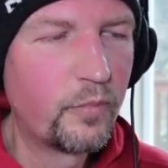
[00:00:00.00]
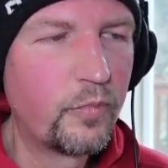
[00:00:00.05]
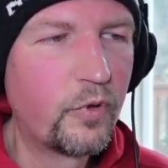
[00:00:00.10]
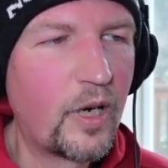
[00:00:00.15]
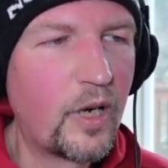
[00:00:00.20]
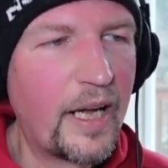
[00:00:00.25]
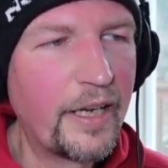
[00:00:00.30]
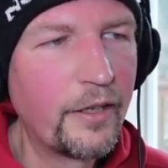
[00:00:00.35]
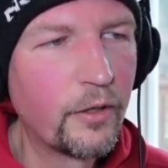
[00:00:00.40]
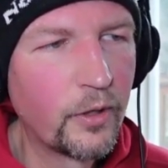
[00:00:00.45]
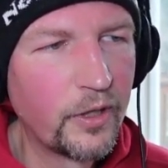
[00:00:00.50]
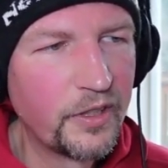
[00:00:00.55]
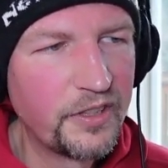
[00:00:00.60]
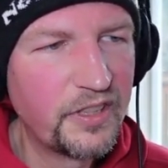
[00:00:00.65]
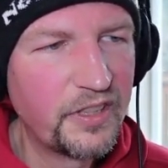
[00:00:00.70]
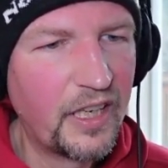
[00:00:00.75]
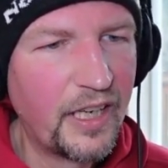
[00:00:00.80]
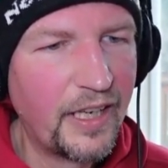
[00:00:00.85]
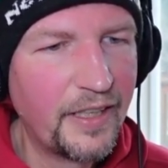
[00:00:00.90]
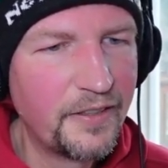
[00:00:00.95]

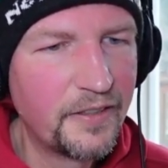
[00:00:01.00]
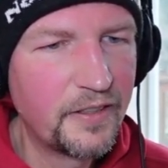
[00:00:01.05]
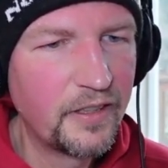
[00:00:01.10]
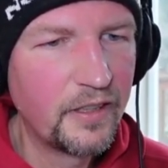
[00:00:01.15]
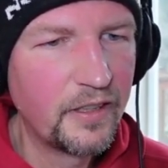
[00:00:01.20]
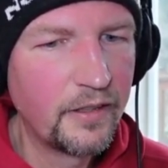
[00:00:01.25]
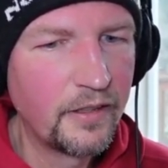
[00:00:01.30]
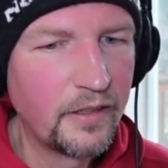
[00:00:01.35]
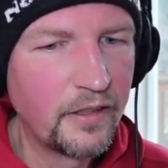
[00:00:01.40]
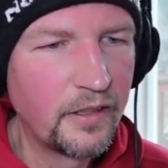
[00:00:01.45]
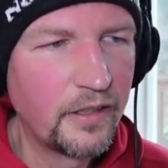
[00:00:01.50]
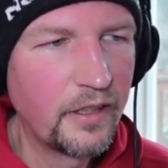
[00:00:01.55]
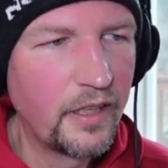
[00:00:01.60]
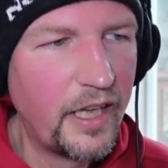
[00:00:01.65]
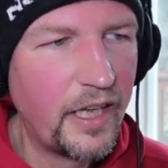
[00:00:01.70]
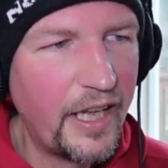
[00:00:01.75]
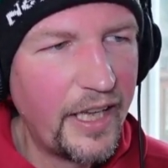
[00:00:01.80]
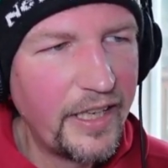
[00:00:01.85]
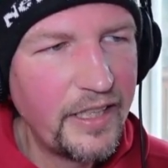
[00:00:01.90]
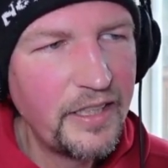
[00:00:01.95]
prioritizing
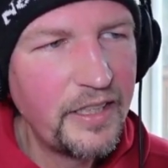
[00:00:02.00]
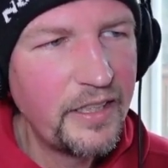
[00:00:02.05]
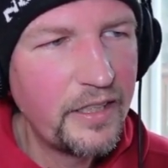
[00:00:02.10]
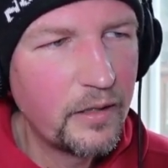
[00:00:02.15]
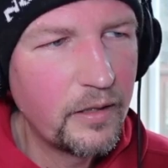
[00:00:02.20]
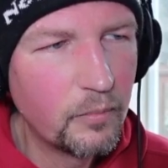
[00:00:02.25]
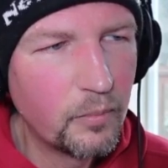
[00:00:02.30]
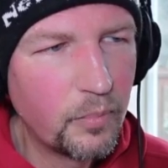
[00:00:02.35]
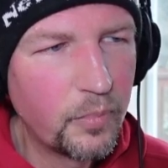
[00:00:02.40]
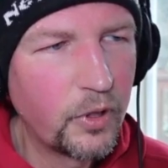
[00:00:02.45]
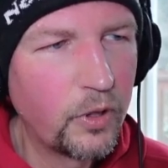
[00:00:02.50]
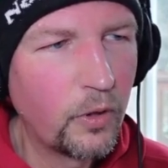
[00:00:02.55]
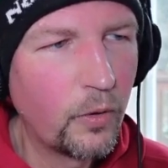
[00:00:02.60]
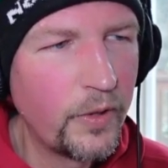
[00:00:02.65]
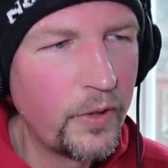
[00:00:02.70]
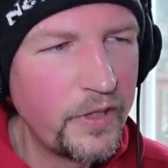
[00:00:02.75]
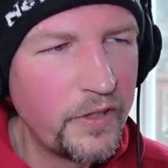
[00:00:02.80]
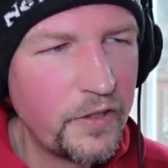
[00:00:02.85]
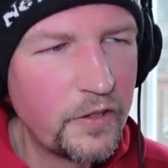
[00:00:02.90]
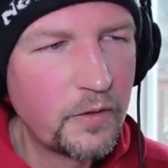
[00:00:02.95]
any
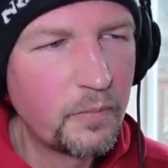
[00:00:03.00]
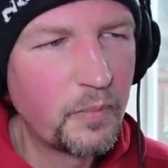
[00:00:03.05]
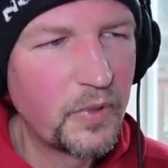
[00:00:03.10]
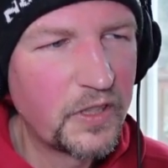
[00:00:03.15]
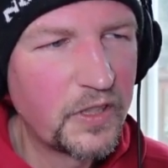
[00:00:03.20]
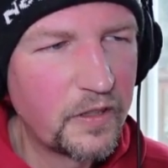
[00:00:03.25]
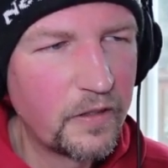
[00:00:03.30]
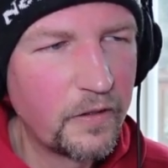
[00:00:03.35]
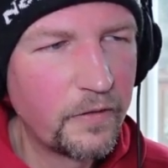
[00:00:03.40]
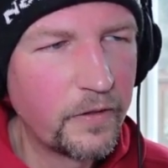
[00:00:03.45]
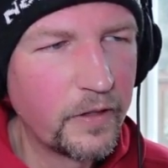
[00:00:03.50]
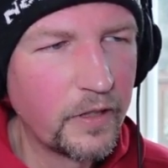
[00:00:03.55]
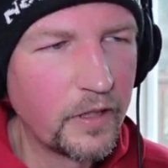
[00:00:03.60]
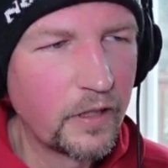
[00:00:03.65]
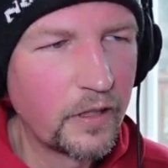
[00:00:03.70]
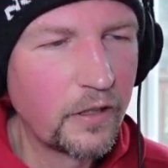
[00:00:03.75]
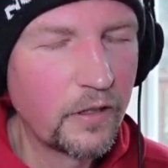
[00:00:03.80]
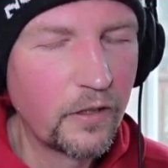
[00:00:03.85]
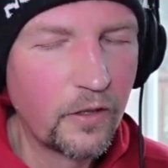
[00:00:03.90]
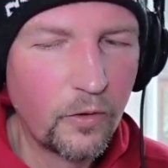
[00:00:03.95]
employee
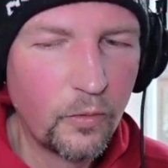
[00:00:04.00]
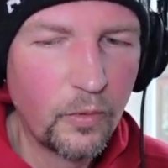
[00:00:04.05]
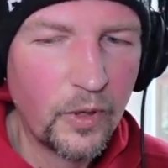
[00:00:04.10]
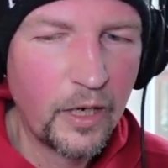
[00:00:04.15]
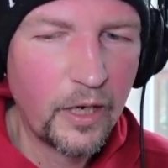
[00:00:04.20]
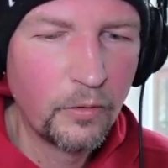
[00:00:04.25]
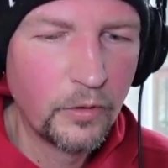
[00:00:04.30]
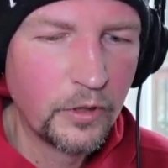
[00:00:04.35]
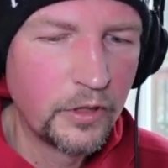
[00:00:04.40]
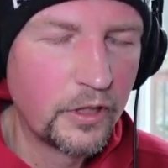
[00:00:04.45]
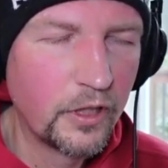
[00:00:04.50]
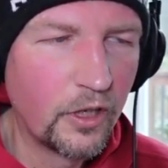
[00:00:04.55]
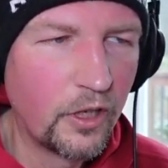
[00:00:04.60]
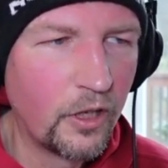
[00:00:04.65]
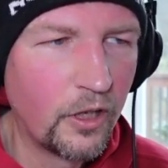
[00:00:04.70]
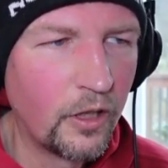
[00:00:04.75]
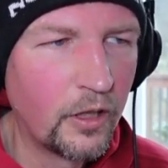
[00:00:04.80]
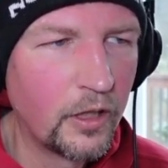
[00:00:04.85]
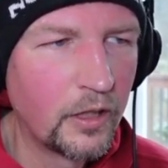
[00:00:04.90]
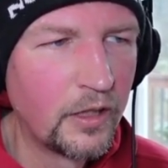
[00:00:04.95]
specific or what I would
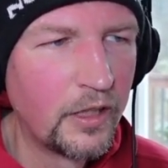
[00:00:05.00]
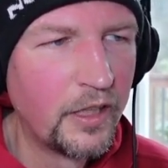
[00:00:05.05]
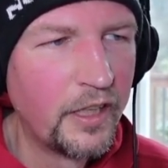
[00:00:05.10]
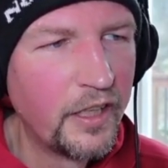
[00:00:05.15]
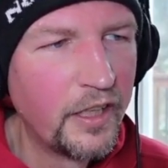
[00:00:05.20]
call